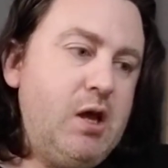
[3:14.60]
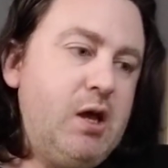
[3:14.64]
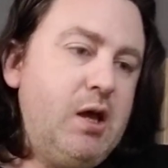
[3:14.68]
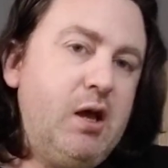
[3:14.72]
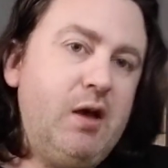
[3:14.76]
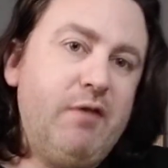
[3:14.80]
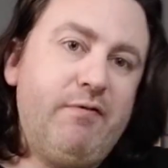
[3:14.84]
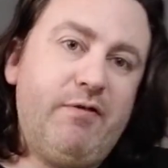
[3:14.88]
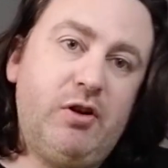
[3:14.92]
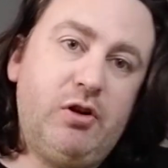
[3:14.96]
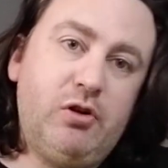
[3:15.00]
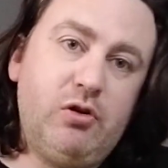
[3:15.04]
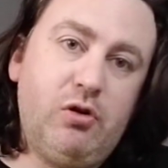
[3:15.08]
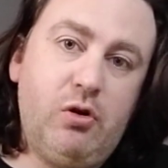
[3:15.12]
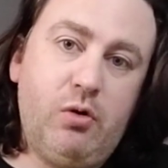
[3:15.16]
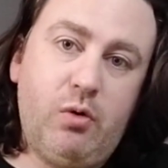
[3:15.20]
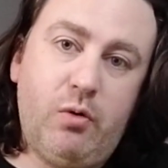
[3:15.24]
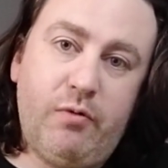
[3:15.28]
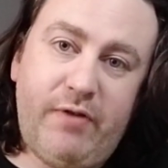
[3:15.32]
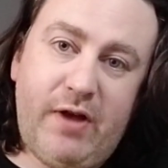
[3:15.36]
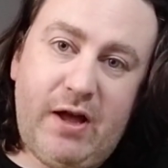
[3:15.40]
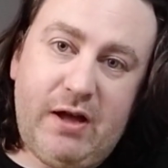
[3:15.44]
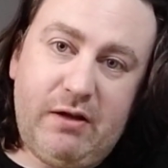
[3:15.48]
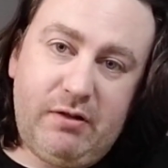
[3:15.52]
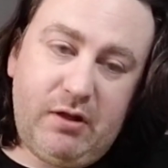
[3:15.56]
if I do it
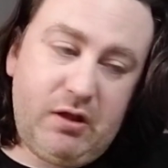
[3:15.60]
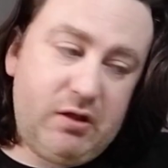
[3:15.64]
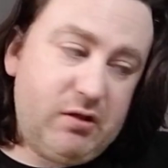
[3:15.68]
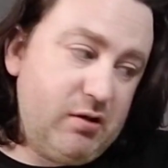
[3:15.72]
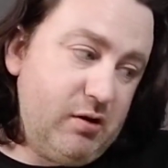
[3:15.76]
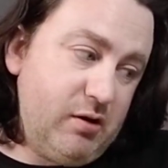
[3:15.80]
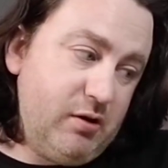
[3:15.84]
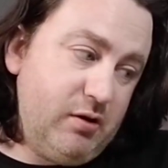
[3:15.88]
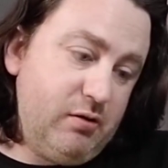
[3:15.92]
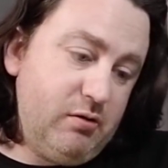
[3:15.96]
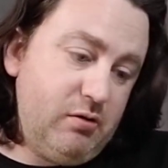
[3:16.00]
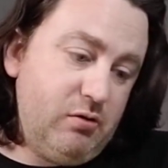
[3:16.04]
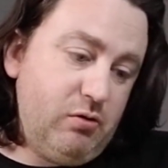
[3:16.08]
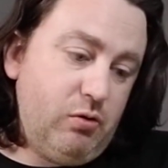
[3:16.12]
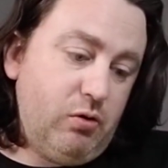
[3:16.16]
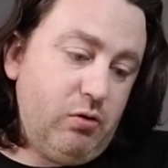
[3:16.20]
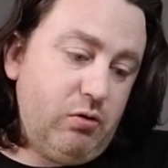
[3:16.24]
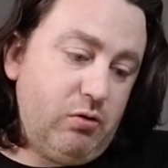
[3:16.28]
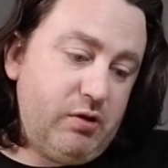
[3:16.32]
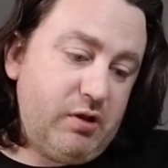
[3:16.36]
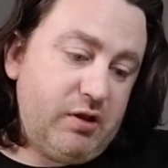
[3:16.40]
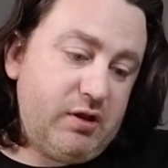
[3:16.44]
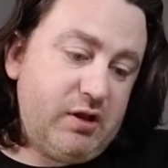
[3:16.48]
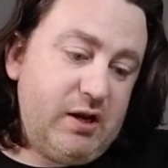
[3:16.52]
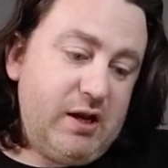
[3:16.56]
without this on,
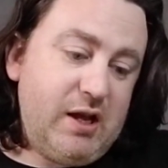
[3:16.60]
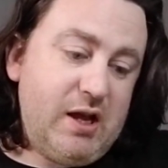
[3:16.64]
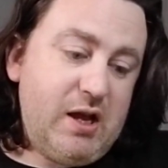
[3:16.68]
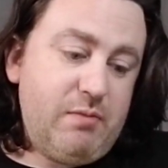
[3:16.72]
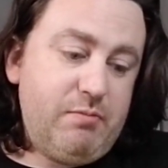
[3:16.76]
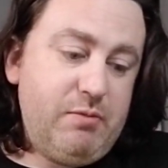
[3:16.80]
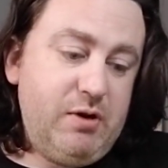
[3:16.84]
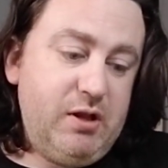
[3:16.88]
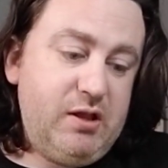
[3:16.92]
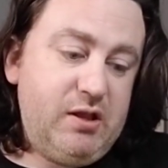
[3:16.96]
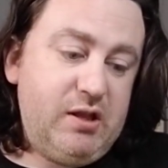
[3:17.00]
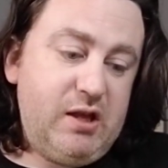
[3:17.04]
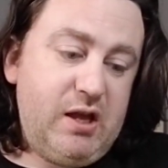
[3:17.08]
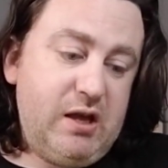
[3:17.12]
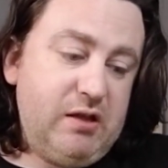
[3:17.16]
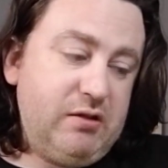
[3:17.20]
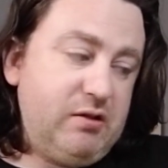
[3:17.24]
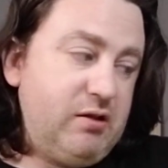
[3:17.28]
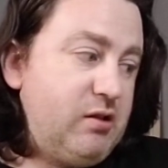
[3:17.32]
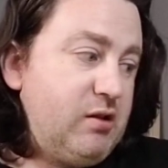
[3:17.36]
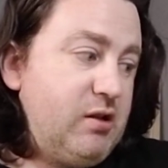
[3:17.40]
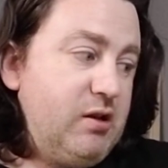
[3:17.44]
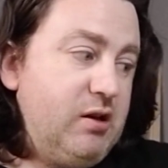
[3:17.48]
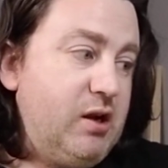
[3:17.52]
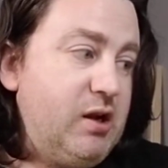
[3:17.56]
all that's going to happen is the air's
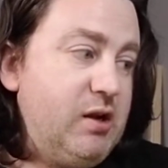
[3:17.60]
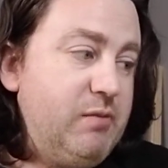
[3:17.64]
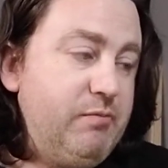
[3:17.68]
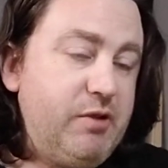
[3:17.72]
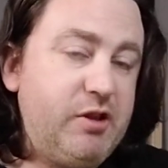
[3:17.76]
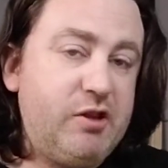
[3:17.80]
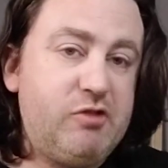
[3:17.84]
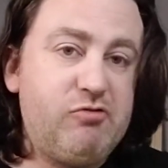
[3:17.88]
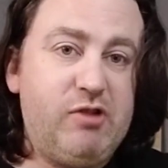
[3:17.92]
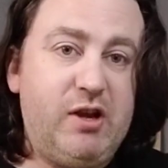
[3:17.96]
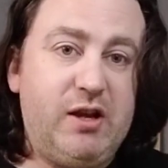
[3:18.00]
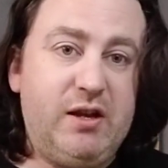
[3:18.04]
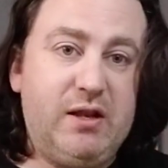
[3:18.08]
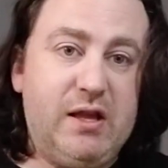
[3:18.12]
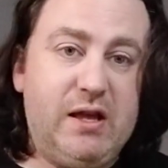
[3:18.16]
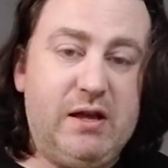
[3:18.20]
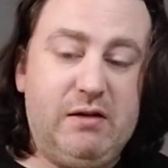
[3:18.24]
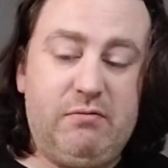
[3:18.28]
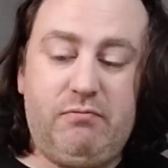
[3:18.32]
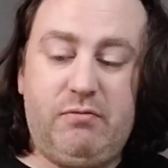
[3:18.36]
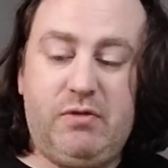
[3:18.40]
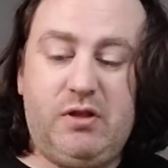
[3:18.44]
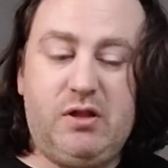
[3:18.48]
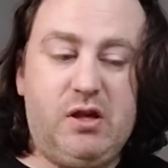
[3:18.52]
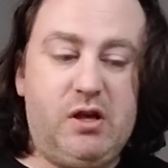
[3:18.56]
just going to come straight
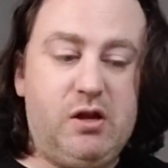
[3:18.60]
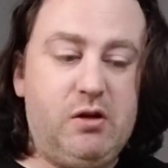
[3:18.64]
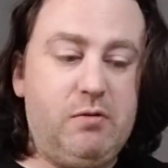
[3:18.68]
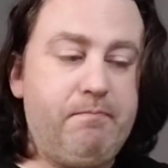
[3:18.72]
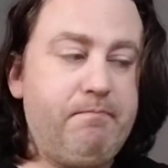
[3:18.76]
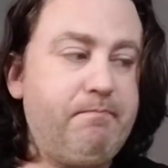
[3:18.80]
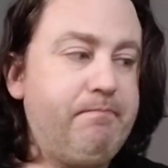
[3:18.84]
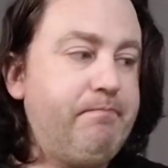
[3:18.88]
out. So